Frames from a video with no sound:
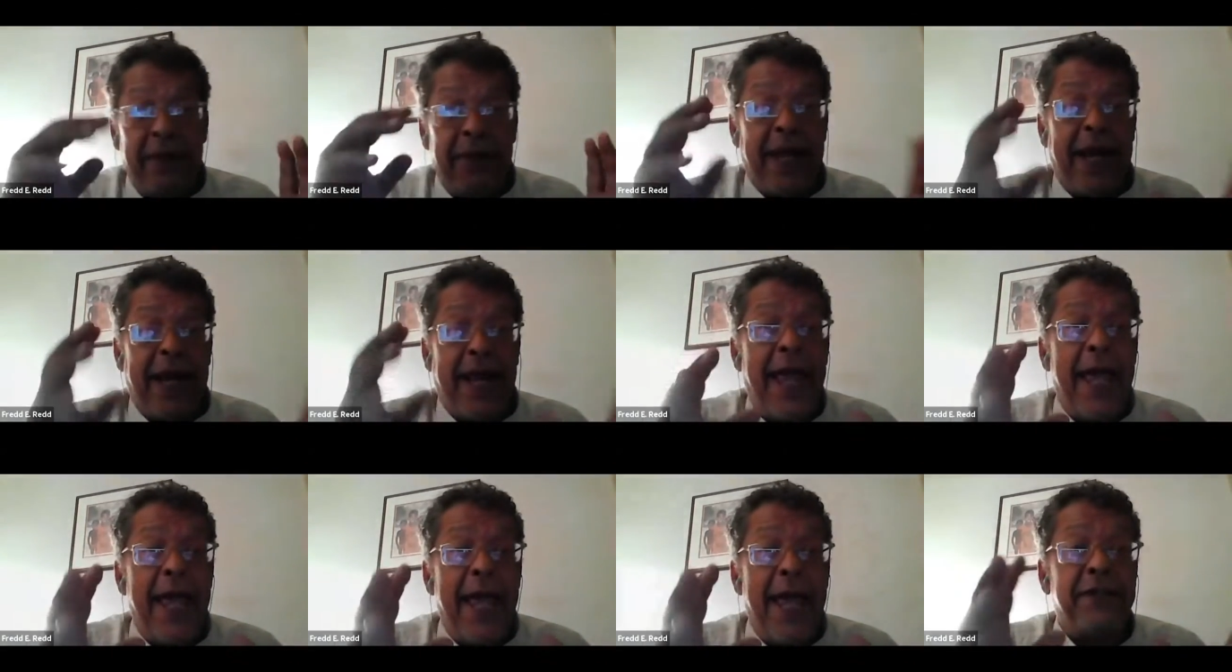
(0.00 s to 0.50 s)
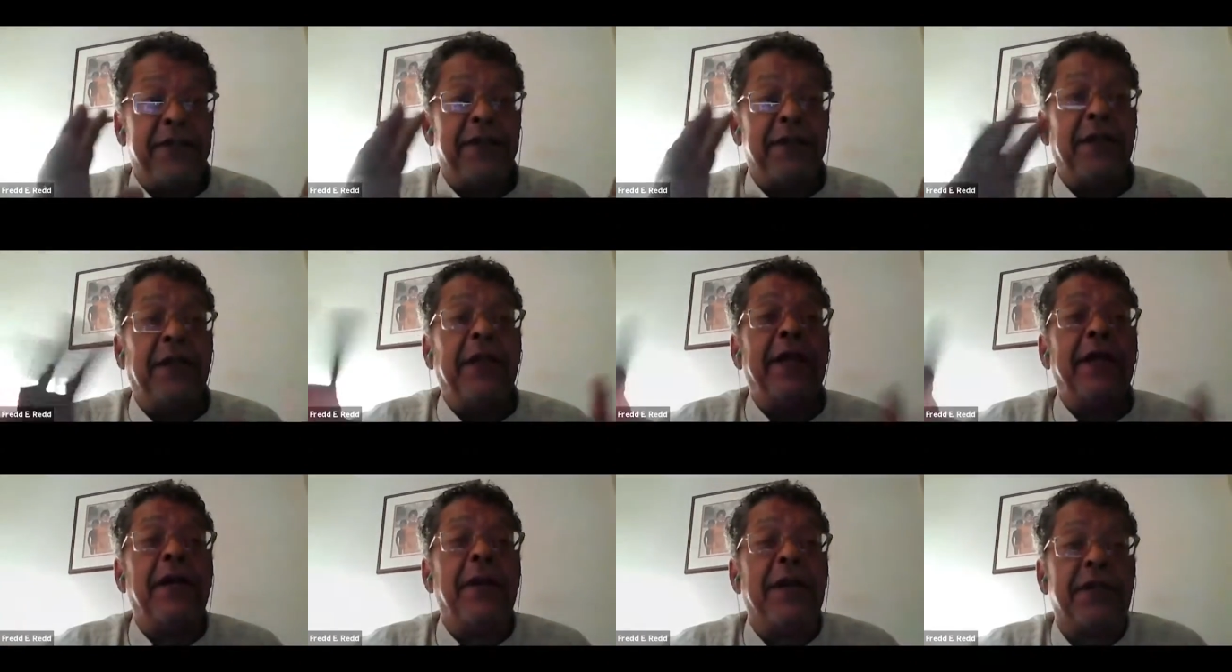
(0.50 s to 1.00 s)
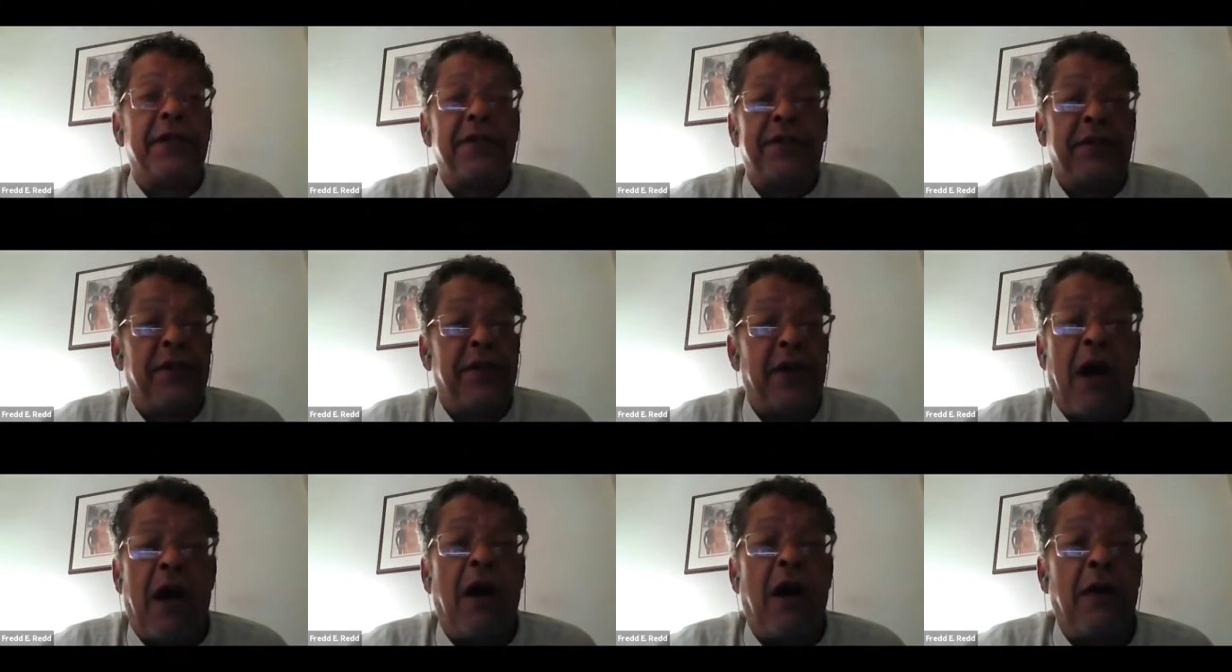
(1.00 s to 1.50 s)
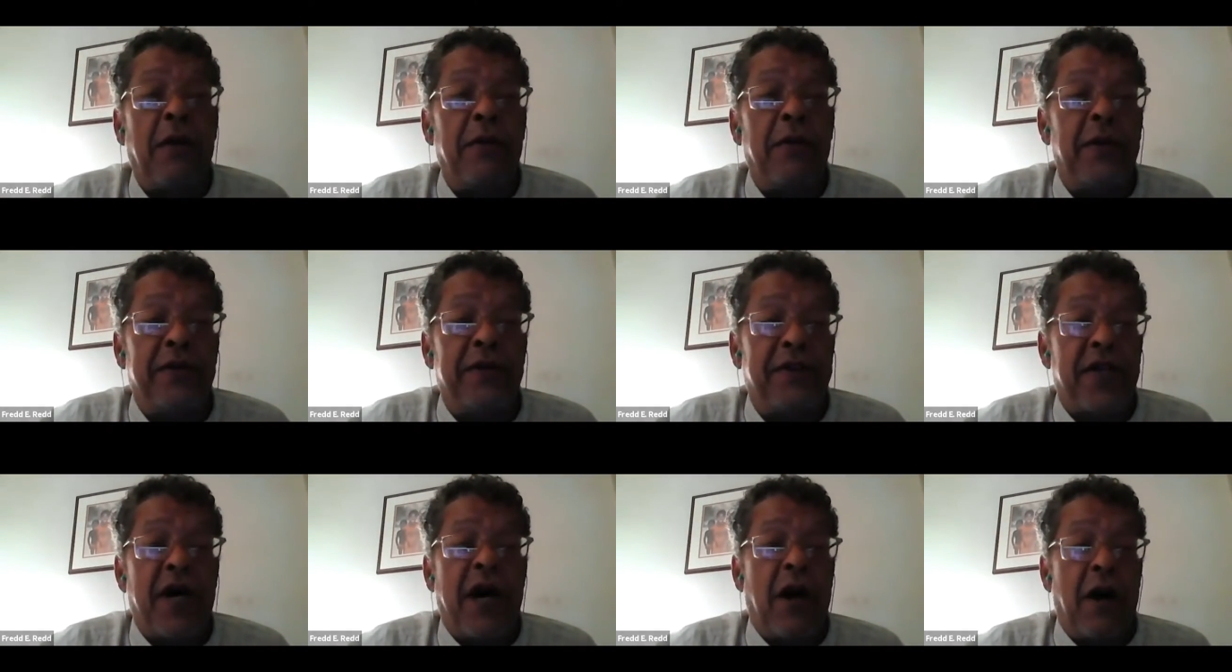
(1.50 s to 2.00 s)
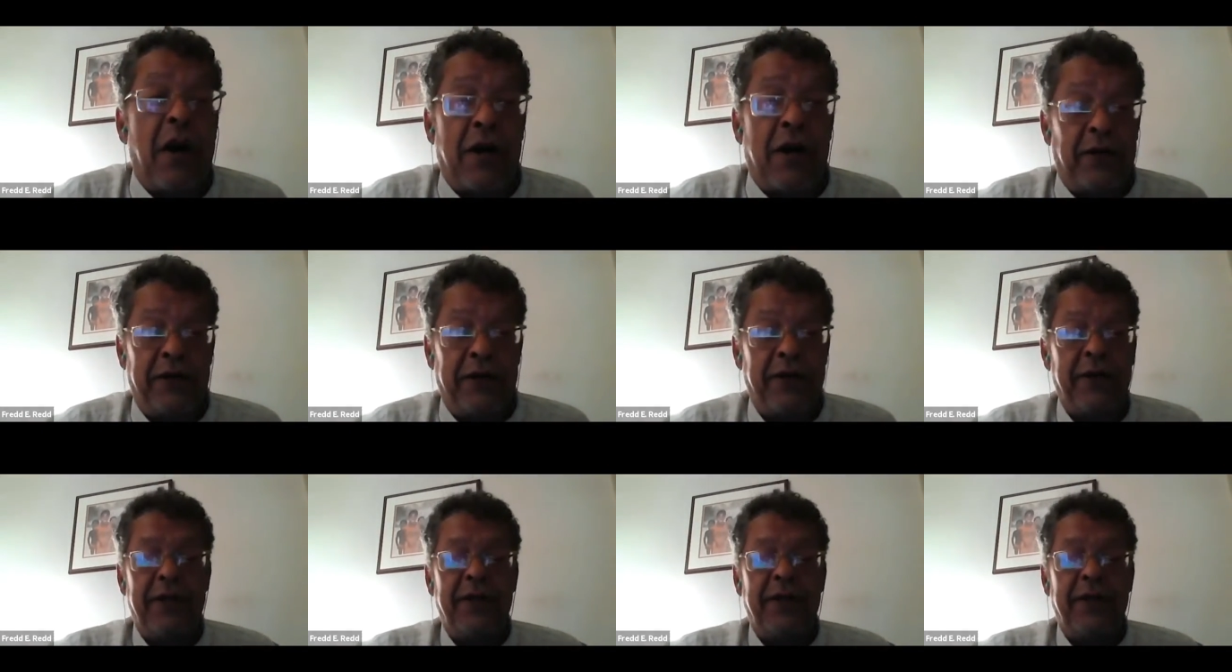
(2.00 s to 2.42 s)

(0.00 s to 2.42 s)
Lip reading: that has the lyrics to all the song.